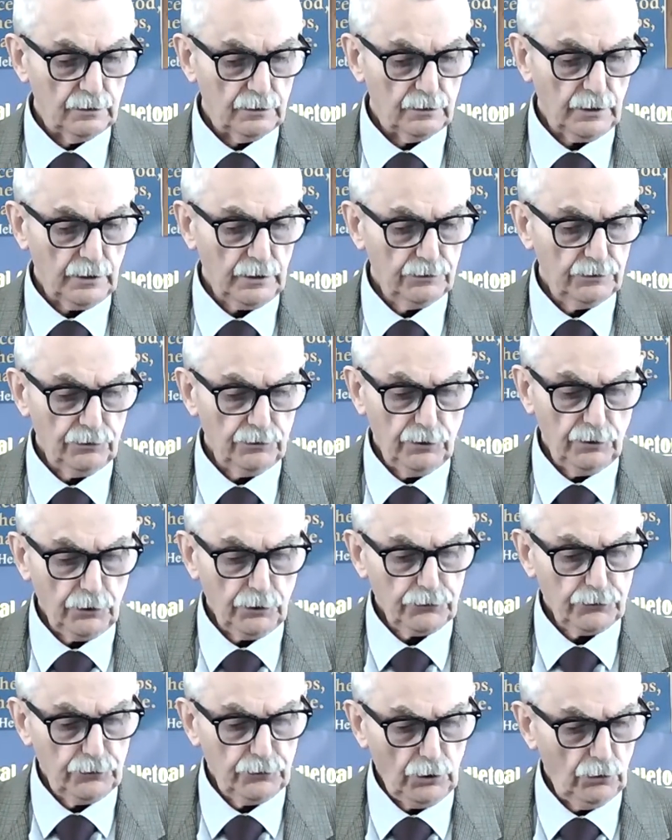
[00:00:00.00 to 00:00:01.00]
and do
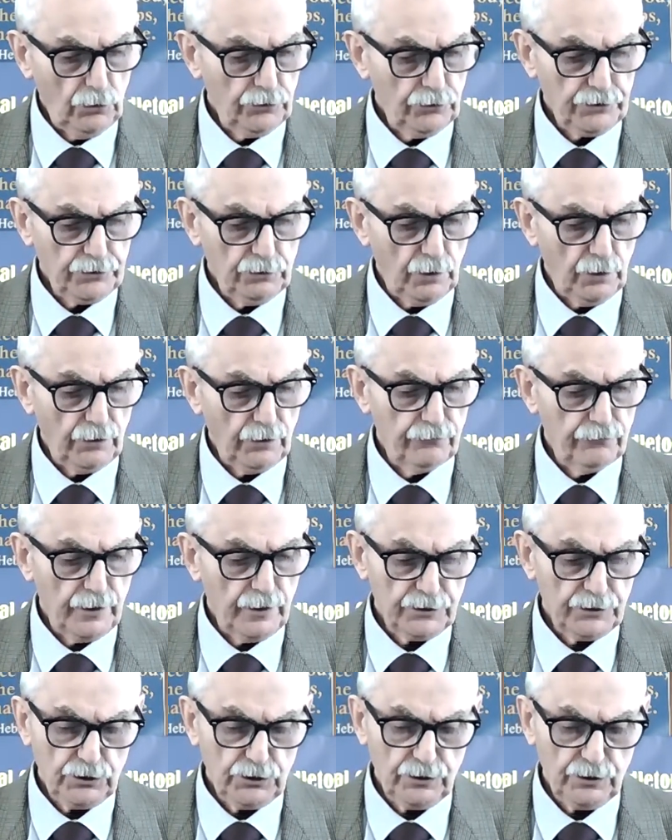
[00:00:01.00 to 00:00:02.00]
not know that you are
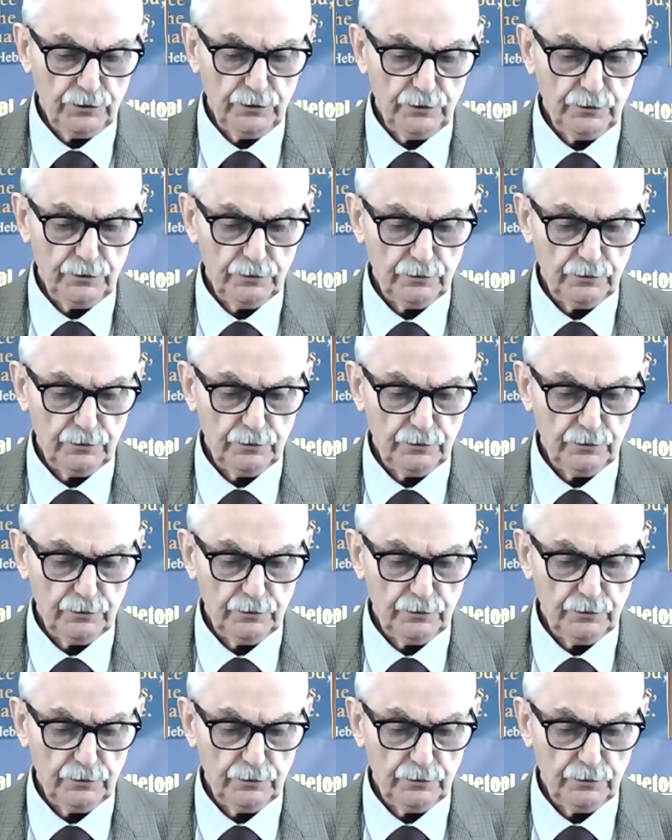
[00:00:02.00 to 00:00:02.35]
wretched,